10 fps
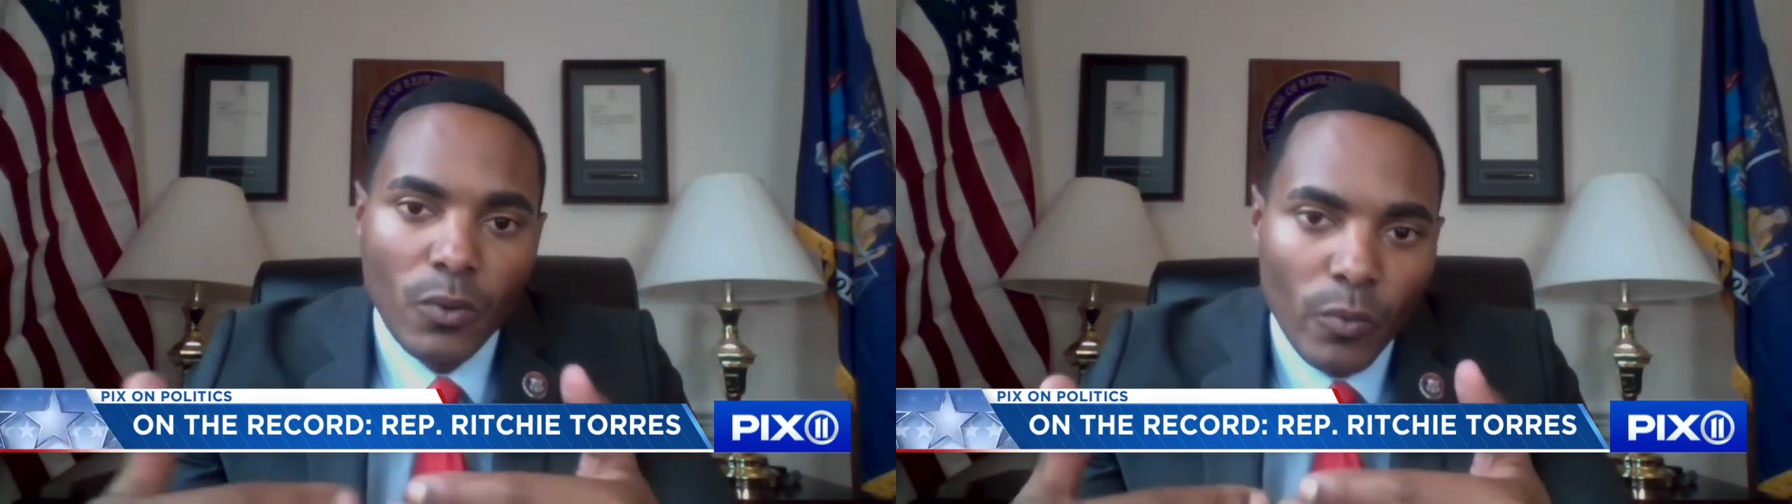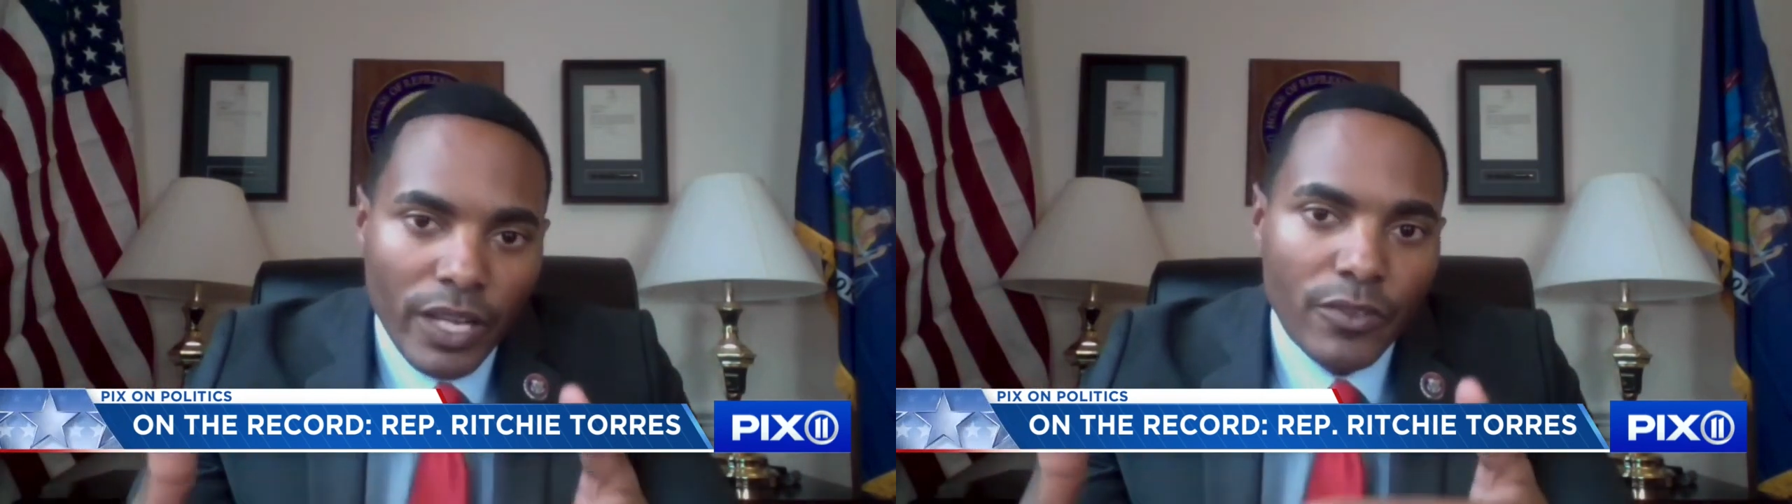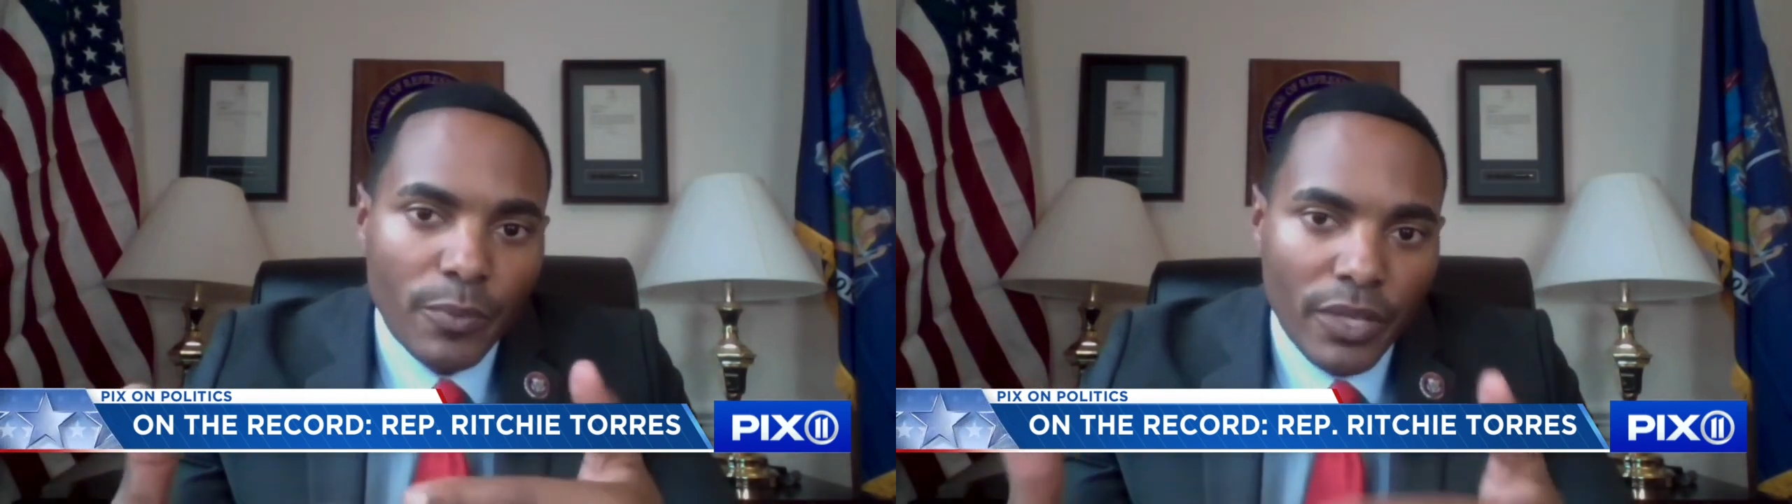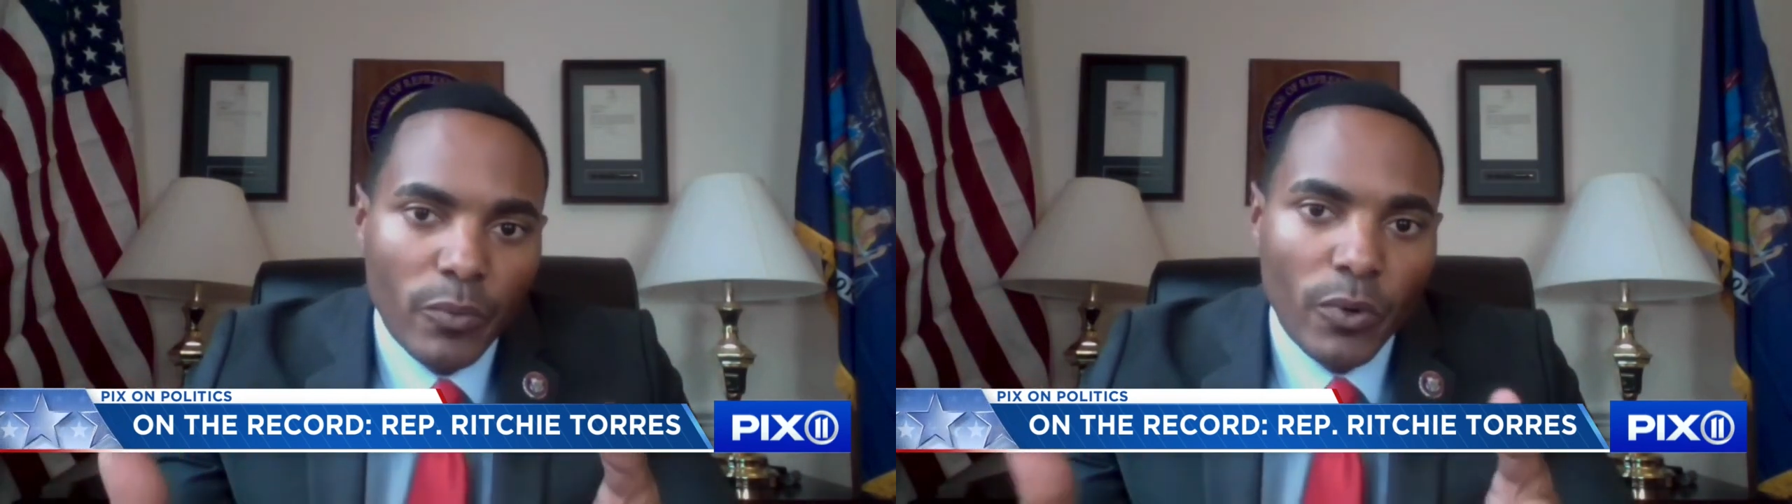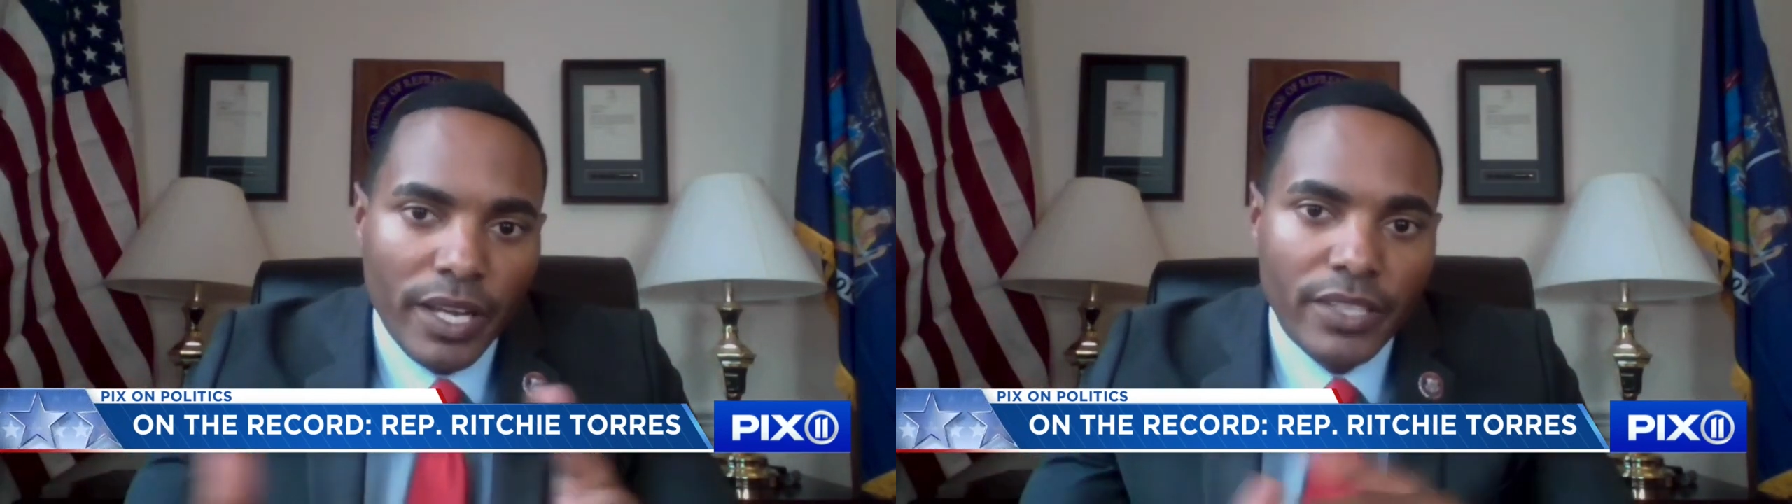We have to play a
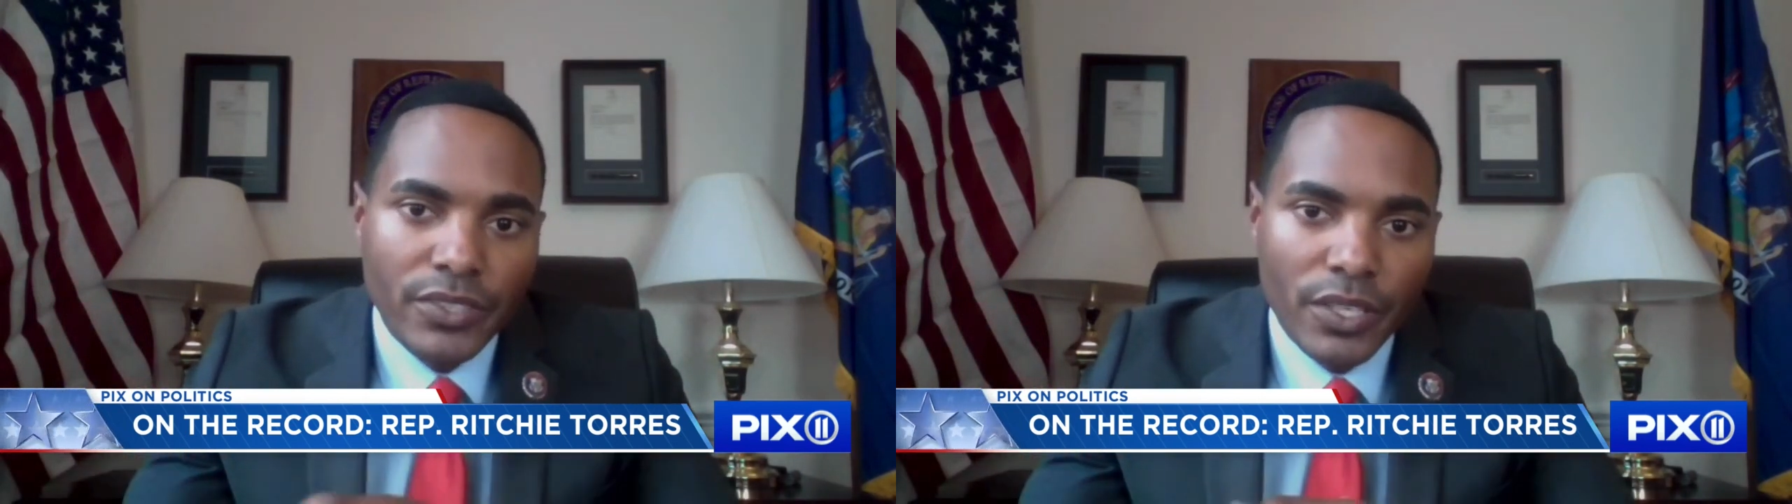more hands